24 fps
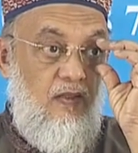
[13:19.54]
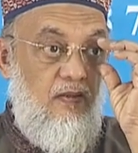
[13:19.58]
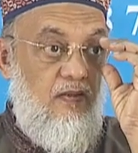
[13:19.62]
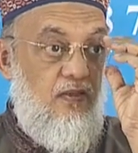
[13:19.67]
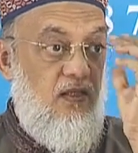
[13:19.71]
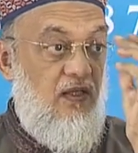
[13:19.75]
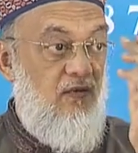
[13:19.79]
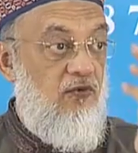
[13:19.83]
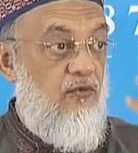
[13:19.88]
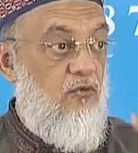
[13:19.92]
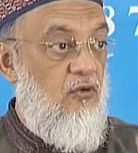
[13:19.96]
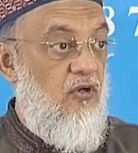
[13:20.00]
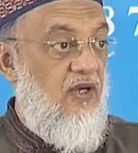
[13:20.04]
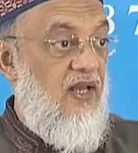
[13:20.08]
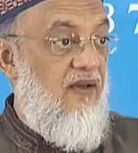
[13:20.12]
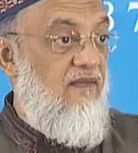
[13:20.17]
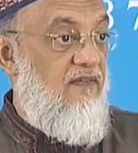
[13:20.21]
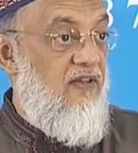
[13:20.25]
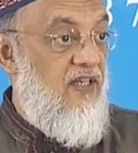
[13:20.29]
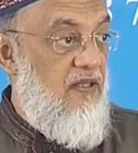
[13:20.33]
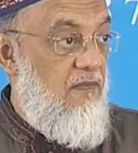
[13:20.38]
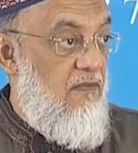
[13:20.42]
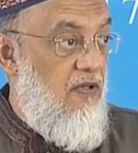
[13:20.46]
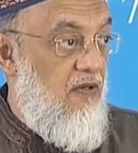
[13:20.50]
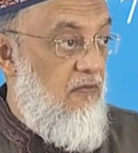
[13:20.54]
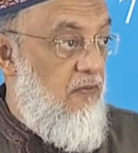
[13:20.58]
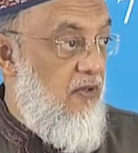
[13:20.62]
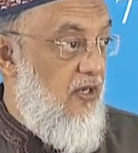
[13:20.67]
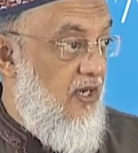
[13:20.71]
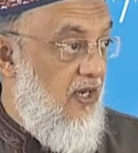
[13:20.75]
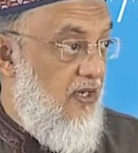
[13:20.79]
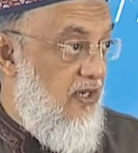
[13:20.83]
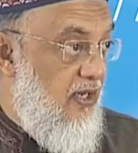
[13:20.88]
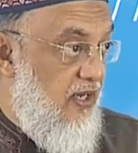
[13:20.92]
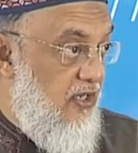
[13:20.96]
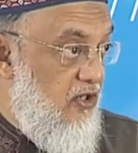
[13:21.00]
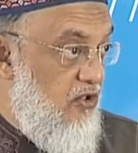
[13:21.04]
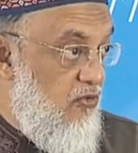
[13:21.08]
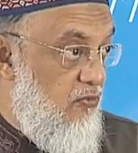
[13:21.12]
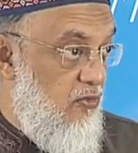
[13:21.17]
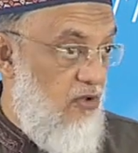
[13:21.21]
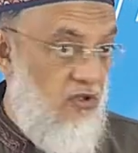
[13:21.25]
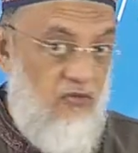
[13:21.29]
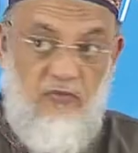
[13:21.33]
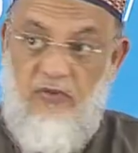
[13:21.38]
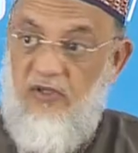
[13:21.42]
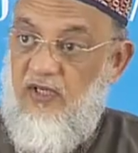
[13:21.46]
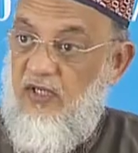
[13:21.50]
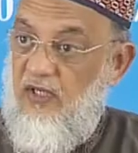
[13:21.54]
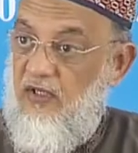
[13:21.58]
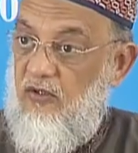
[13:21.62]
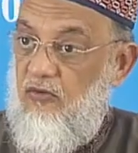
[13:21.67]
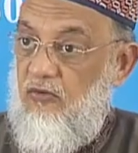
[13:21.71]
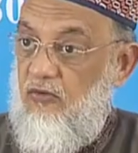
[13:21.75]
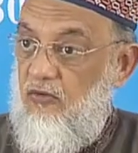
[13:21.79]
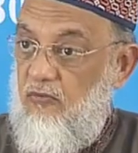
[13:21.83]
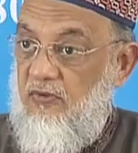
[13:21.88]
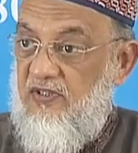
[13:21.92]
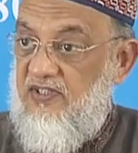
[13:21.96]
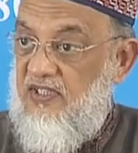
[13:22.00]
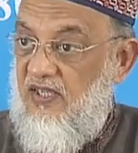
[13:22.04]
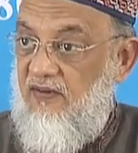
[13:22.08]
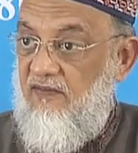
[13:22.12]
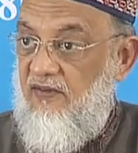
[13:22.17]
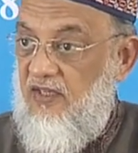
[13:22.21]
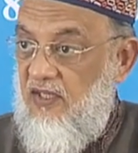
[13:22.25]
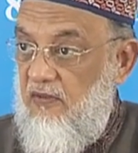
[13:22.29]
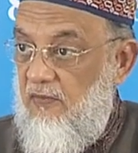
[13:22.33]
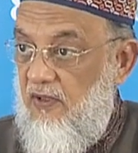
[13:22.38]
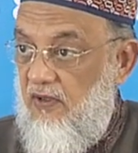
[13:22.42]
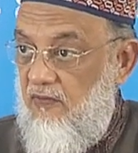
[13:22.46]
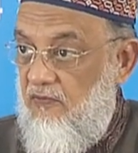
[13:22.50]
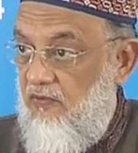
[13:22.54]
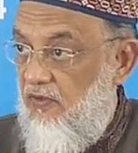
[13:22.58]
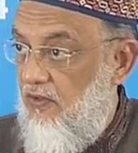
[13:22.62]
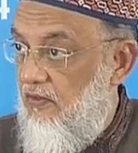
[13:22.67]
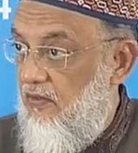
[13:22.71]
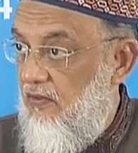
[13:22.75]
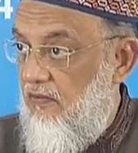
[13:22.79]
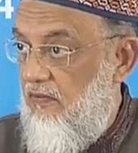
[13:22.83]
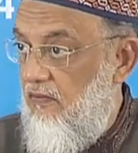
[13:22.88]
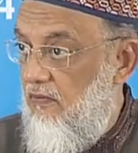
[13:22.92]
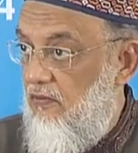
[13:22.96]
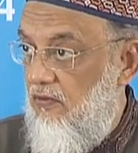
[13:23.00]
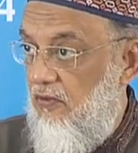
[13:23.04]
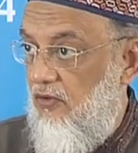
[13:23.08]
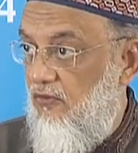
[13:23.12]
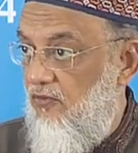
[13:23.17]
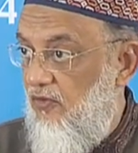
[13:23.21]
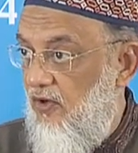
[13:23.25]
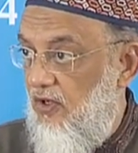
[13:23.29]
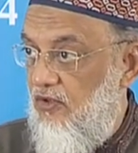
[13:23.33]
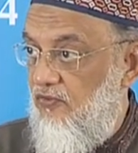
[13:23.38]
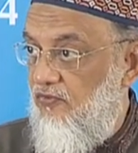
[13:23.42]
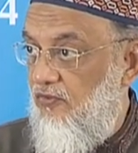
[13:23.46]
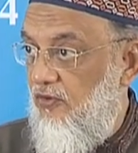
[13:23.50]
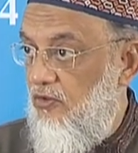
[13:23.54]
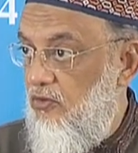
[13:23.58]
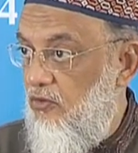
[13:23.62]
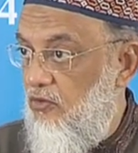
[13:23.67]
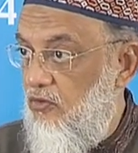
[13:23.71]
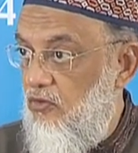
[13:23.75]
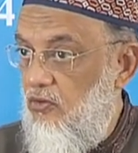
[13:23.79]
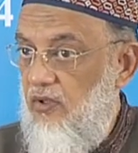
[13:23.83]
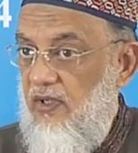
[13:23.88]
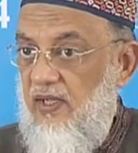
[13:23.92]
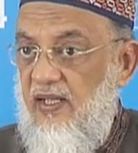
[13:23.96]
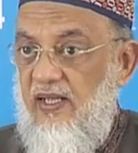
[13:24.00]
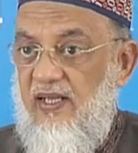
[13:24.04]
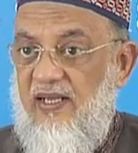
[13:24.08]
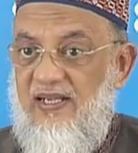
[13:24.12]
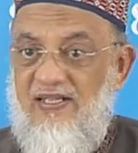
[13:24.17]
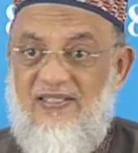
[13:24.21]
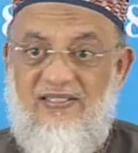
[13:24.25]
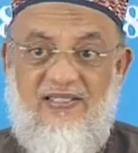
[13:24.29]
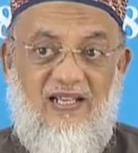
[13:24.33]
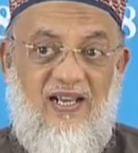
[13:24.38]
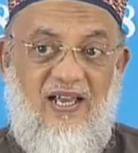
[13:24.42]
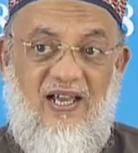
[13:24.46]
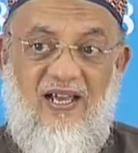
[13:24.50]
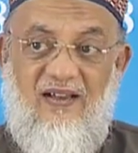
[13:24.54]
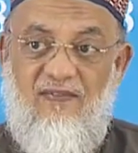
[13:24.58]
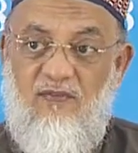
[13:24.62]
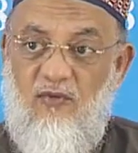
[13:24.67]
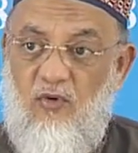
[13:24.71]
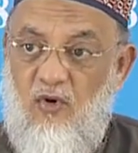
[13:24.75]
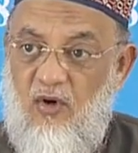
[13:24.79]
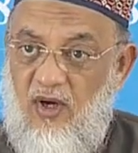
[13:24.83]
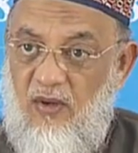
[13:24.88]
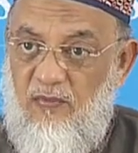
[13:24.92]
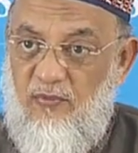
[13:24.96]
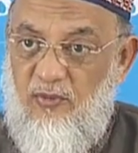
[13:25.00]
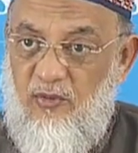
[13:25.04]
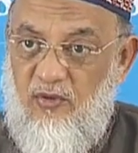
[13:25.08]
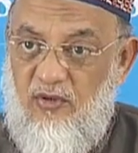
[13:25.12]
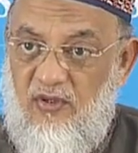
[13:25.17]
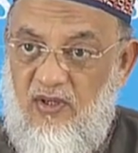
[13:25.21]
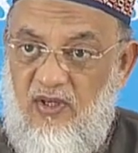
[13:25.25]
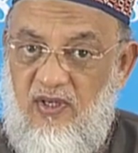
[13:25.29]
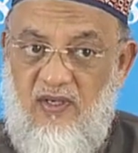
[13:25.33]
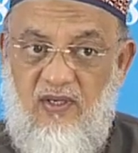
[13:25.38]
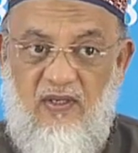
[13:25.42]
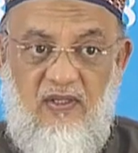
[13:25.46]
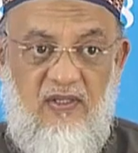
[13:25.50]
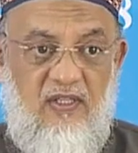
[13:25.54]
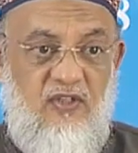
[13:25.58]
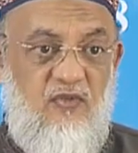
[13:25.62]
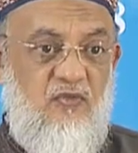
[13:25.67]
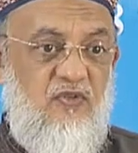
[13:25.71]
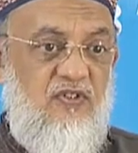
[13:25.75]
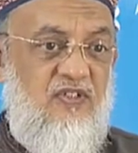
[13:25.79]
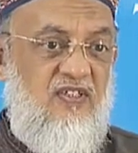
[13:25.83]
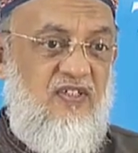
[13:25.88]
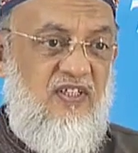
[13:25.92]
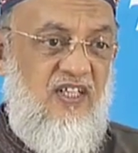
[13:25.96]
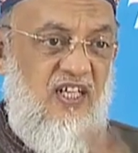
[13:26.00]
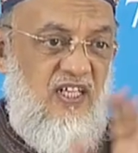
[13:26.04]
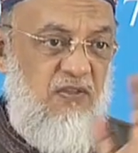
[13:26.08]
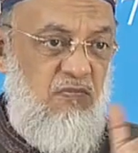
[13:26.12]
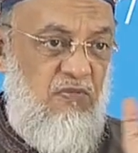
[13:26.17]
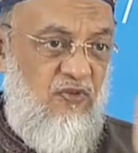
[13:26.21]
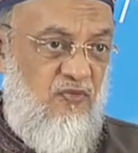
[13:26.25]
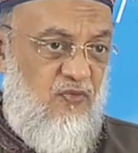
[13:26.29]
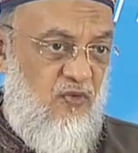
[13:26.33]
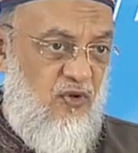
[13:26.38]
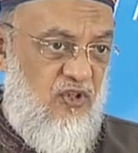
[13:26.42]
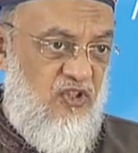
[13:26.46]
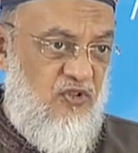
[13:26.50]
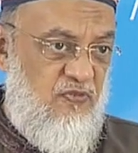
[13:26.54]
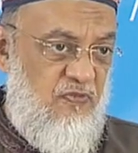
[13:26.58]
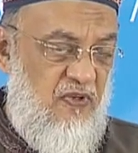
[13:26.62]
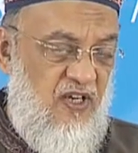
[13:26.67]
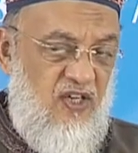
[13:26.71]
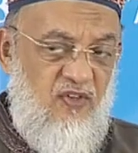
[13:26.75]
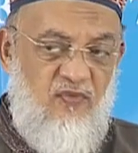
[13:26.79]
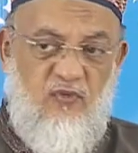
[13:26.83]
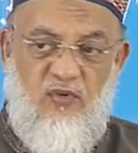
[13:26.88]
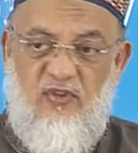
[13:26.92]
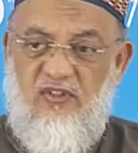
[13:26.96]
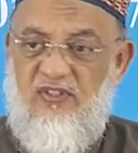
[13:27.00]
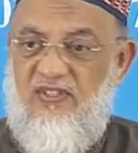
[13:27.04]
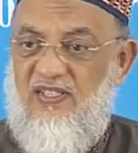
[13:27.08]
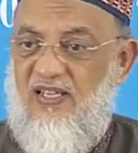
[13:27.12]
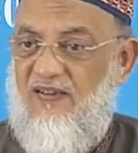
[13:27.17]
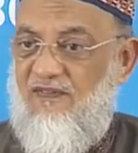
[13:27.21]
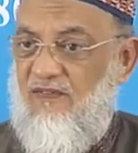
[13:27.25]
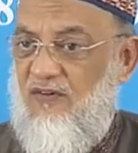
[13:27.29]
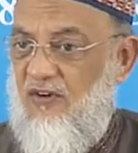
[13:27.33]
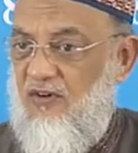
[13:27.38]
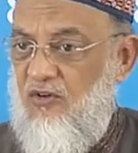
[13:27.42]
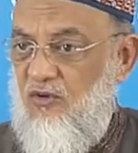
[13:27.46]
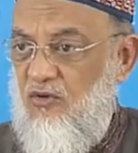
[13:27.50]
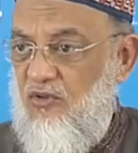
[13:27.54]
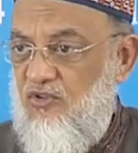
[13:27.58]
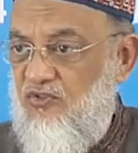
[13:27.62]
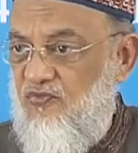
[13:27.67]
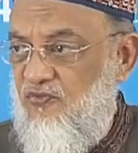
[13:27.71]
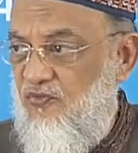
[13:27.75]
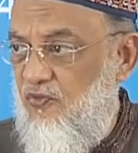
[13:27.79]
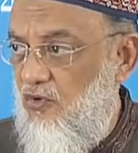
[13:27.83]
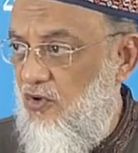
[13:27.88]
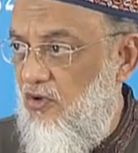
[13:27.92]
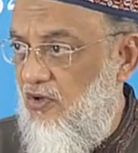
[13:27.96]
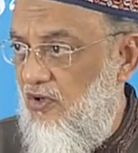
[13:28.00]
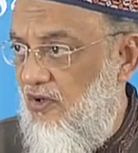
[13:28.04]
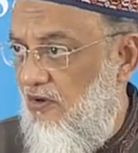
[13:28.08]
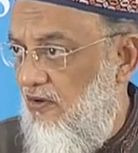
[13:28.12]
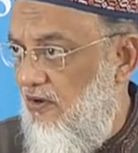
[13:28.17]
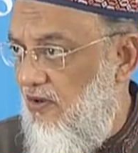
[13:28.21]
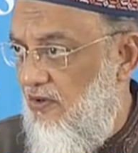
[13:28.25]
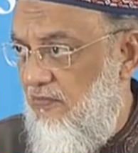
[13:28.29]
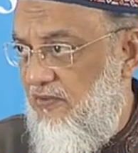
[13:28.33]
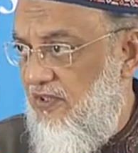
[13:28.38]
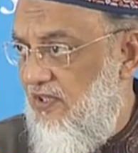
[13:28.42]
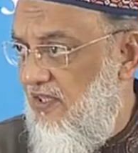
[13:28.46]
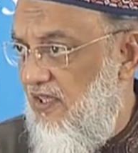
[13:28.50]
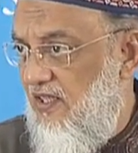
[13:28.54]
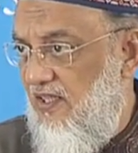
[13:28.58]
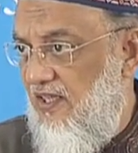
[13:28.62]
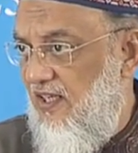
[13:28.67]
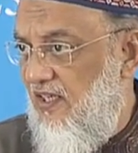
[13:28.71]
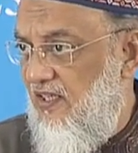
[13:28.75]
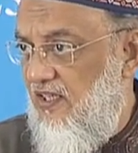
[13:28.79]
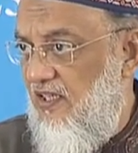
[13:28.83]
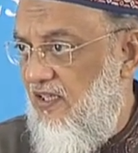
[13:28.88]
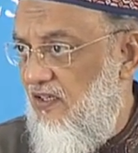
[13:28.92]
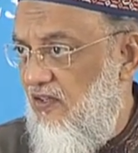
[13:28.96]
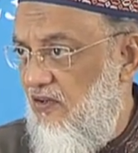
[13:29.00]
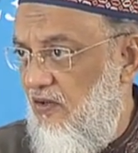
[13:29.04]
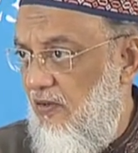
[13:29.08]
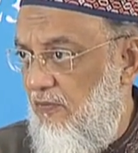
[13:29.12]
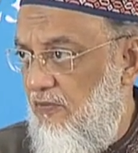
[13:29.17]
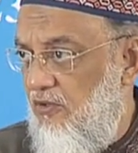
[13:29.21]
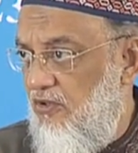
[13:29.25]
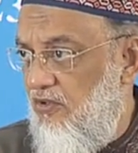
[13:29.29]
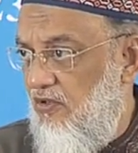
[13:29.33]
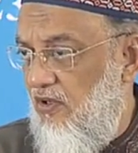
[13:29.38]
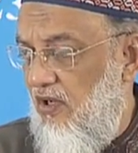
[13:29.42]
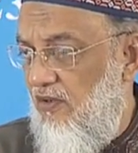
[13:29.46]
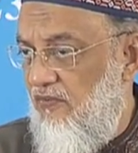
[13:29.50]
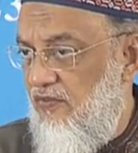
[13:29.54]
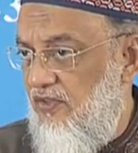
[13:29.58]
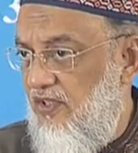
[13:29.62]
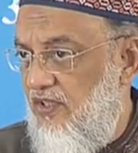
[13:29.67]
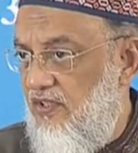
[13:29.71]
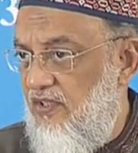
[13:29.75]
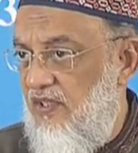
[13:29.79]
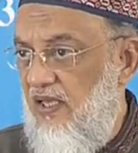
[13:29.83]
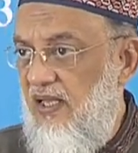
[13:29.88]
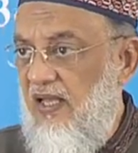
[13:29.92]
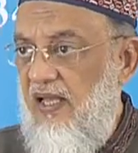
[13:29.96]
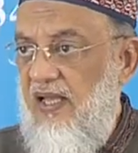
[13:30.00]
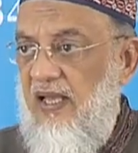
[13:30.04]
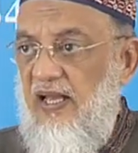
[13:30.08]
He said, if you don't have an email, we can't hire you because you must have an email for you to. He said, I have no computer. This was the days before smartphones. I've got no phone that didn't come into the conversation.